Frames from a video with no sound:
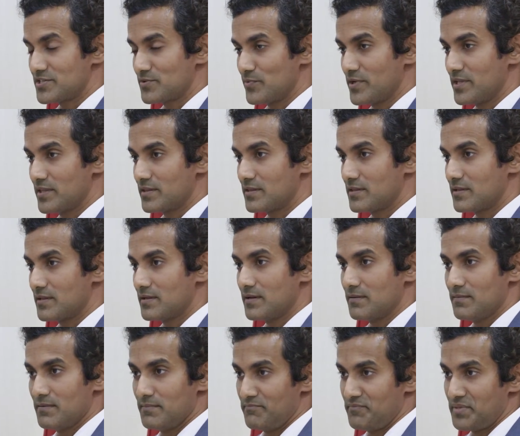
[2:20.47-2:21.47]
with
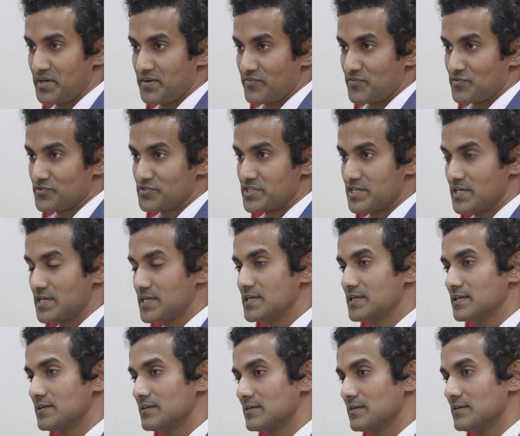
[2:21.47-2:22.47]
a bit of concealer
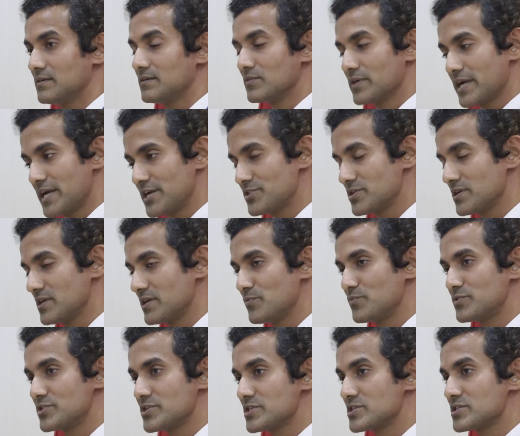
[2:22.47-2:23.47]
or occasionally
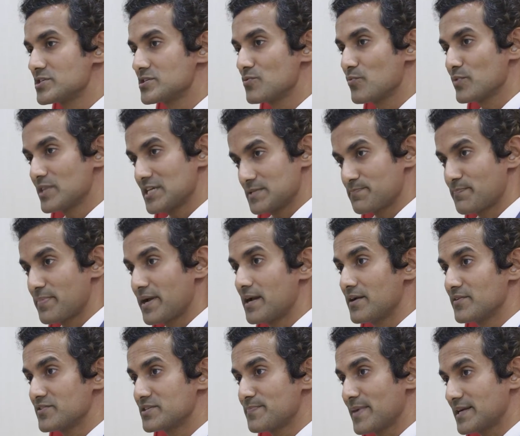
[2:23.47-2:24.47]
just with a pair
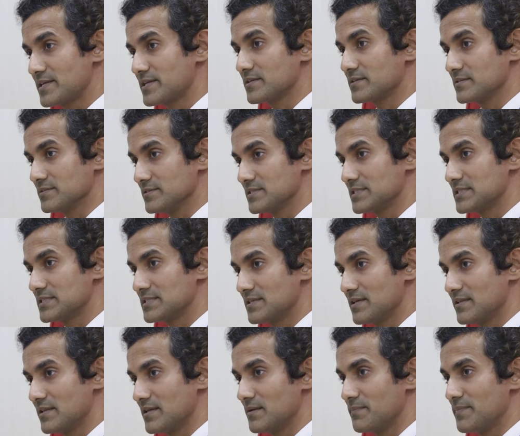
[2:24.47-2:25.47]
of spectacles
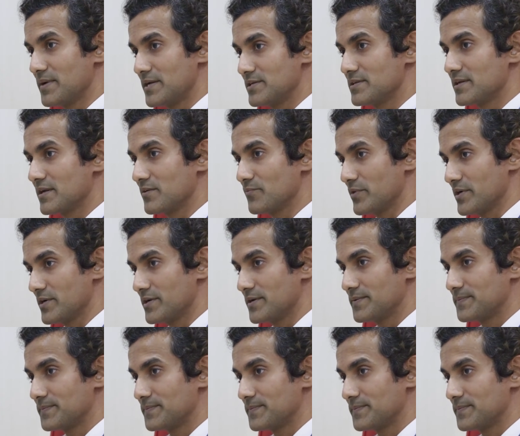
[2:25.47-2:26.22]
that a patient can wear.